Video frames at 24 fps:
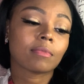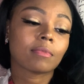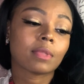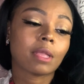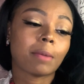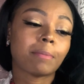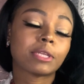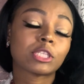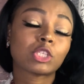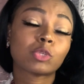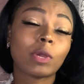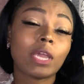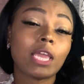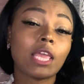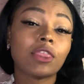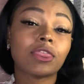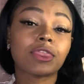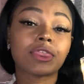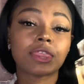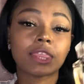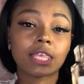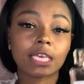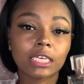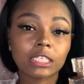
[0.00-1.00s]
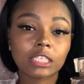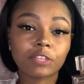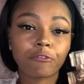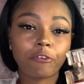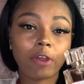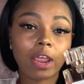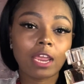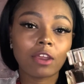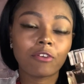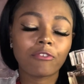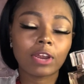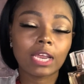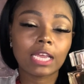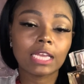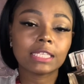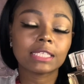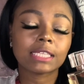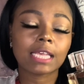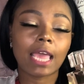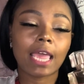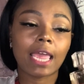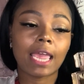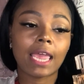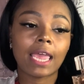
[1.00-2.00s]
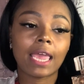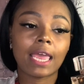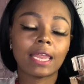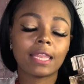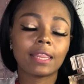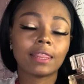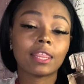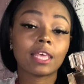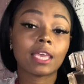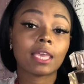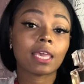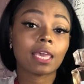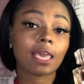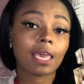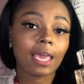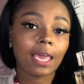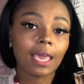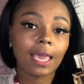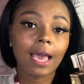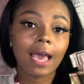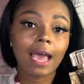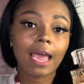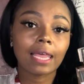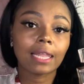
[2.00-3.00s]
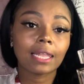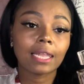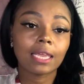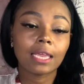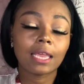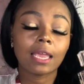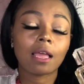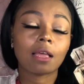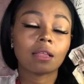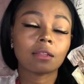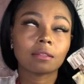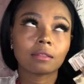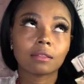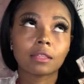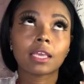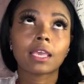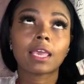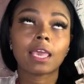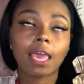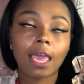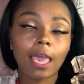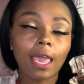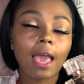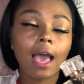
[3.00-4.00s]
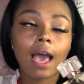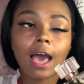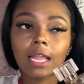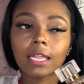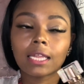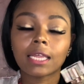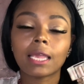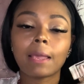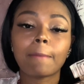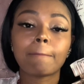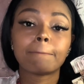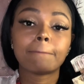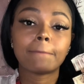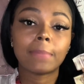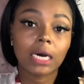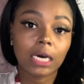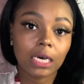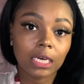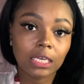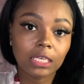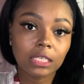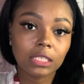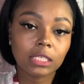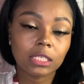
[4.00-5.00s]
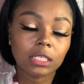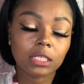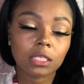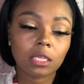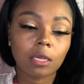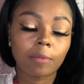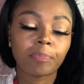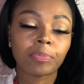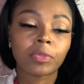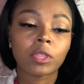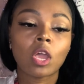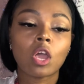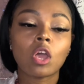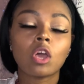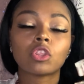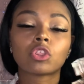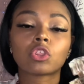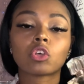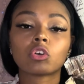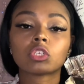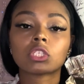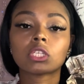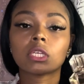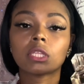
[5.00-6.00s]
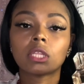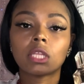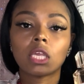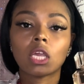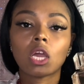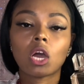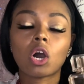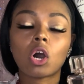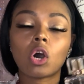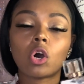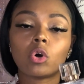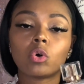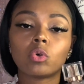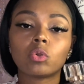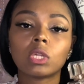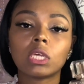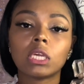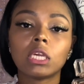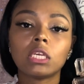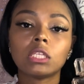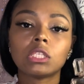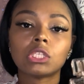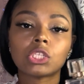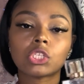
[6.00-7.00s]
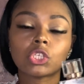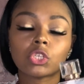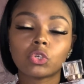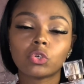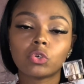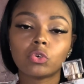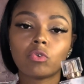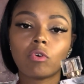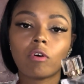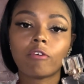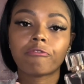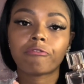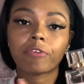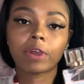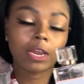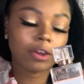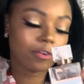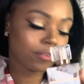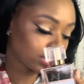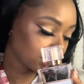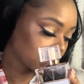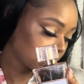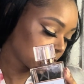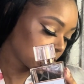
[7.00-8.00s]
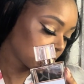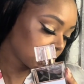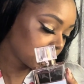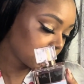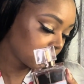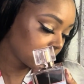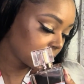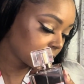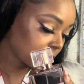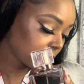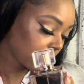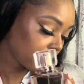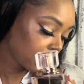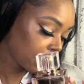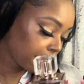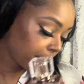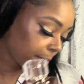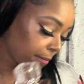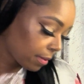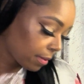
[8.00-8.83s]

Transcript: Between this fragrance and the K. Ali musk, those are the only two fragrances, and I'm